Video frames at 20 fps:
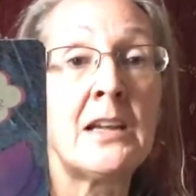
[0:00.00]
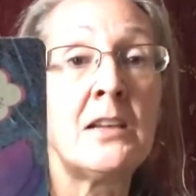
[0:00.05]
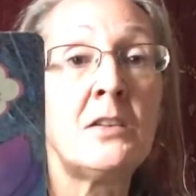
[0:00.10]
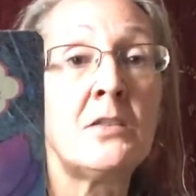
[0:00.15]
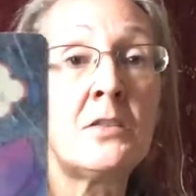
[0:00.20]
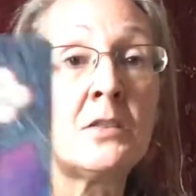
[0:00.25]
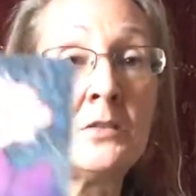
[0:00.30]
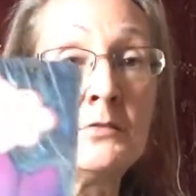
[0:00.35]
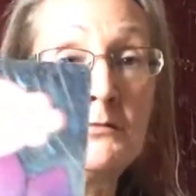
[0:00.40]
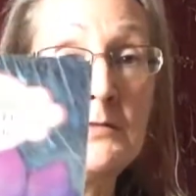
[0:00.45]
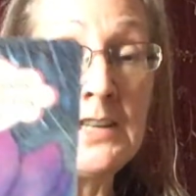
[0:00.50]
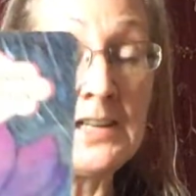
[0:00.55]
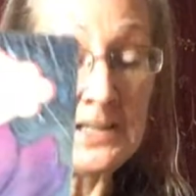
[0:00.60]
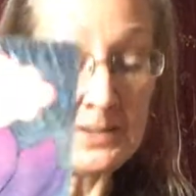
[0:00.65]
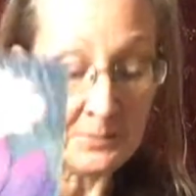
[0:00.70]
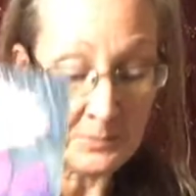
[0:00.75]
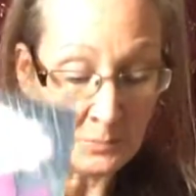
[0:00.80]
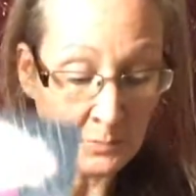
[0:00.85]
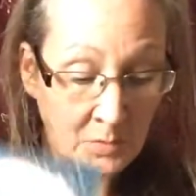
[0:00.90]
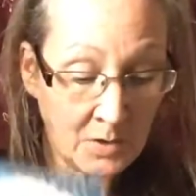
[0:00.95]
You can
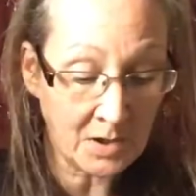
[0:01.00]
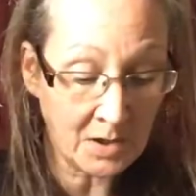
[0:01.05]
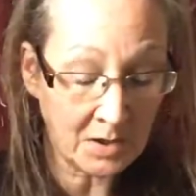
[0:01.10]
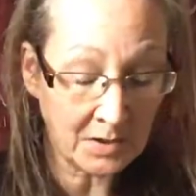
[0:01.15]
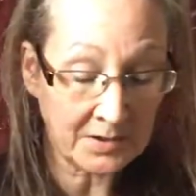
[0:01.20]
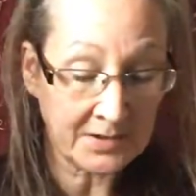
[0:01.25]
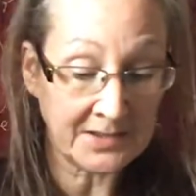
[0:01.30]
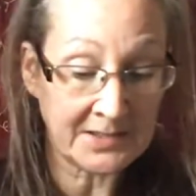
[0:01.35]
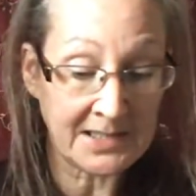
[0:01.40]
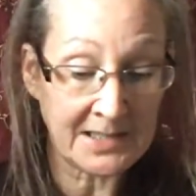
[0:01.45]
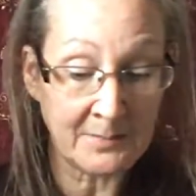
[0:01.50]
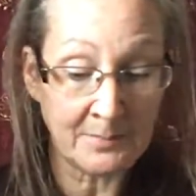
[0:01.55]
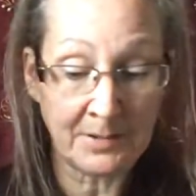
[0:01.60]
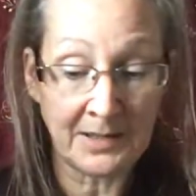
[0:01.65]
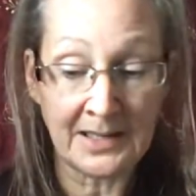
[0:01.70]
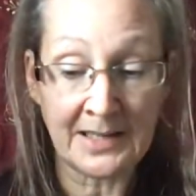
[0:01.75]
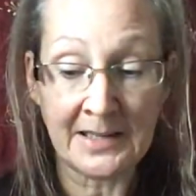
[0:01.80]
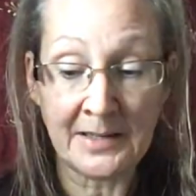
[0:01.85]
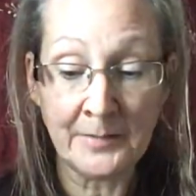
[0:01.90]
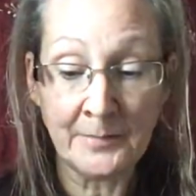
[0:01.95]
really work
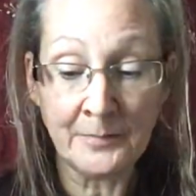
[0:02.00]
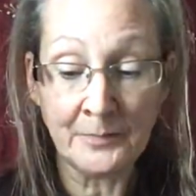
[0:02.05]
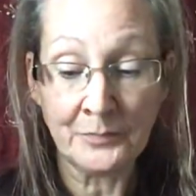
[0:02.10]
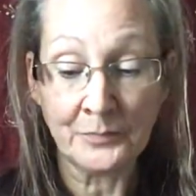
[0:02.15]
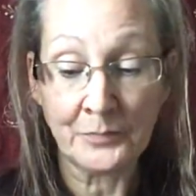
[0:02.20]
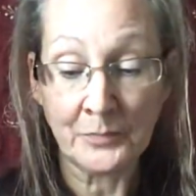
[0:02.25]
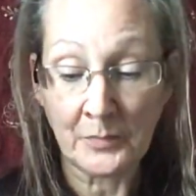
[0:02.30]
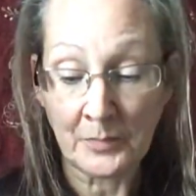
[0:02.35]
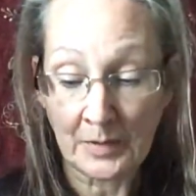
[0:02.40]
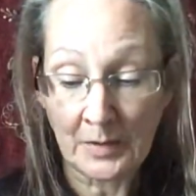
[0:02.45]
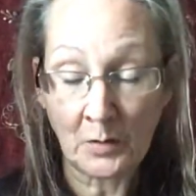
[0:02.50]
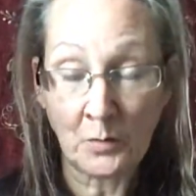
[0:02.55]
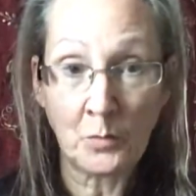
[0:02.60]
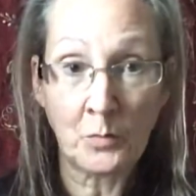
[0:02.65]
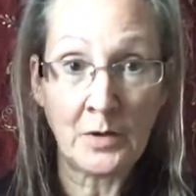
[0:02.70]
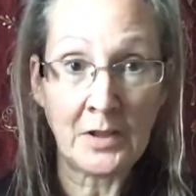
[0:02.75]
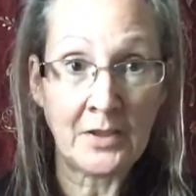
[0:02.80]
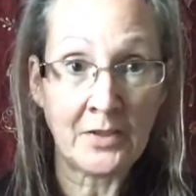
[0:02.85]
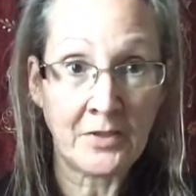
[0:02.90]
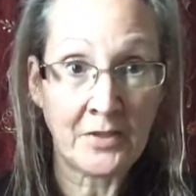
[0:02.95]
deeply
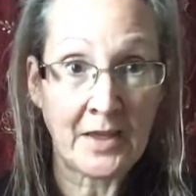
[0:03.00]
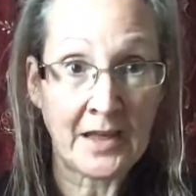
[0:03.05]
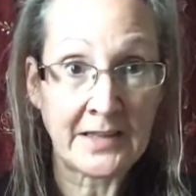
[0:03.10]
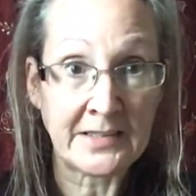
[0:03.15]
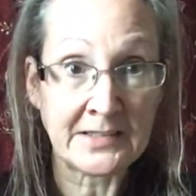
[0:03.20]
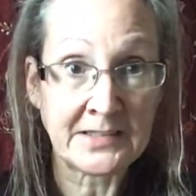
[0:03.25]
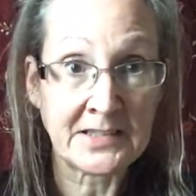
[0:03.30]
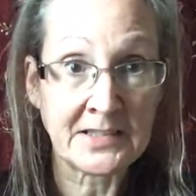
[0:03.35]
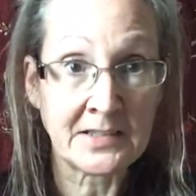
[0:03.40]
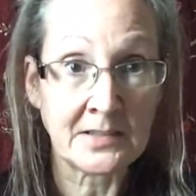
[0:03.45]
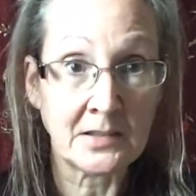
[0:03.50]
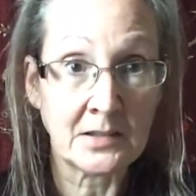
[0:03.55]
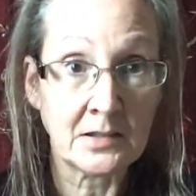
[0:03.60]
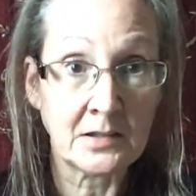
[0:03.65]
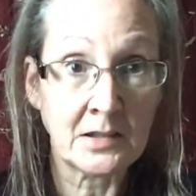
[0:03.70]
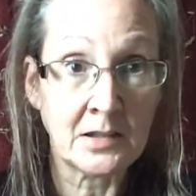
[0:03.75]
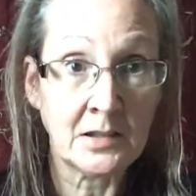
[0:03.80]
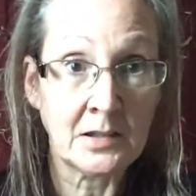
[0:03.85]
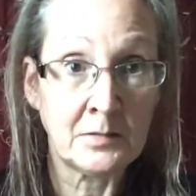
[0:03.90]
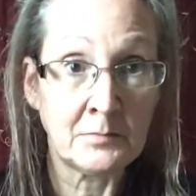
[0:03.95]
with that
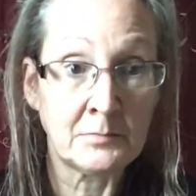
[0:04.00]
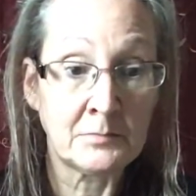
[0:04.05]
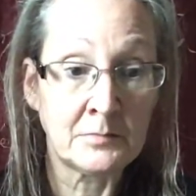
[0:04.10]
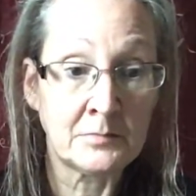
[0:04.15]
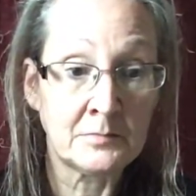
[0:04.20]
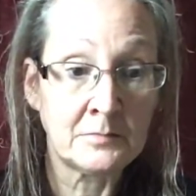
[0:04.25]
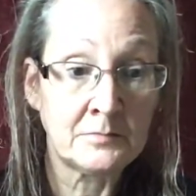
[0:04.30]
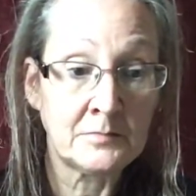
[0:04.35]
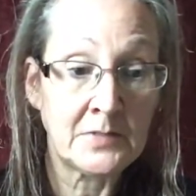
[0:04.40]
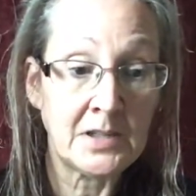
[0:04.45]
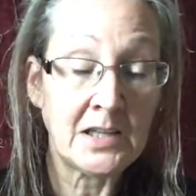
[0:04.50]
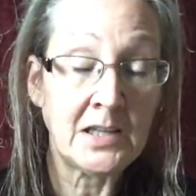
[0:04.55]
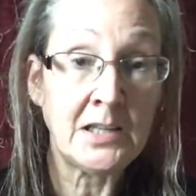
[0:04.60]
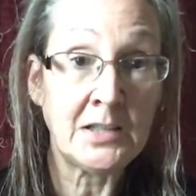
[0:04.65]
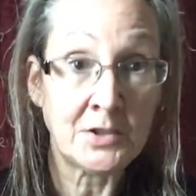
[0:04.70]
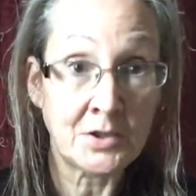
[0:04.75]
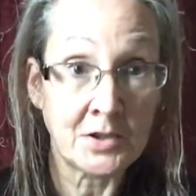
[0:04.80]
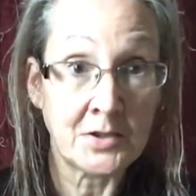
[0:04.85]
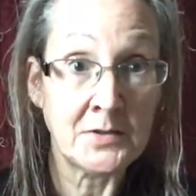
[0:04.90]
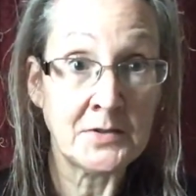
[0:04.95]

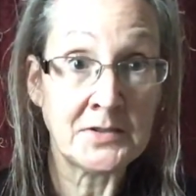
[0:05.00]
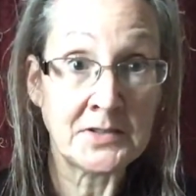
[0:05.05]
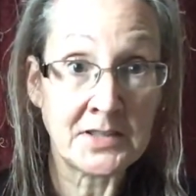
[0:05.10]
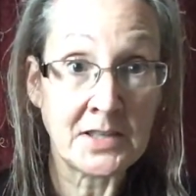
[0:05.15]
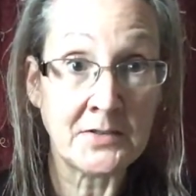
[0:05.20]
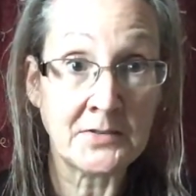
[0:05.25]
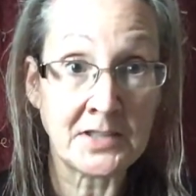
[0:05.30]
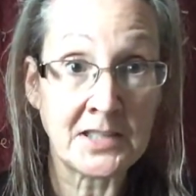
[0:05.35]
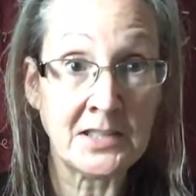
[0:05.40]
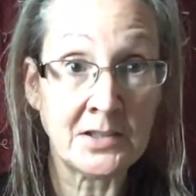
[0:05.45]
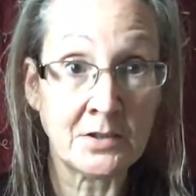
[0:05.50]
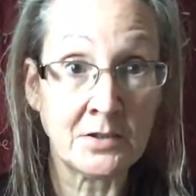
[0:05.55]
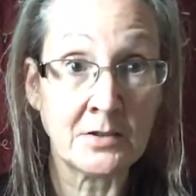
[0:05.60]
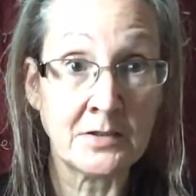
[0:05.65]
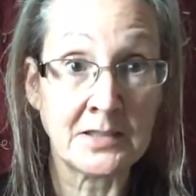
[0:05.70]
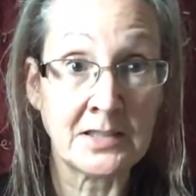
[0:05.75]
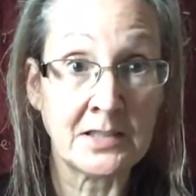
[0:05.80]
those issues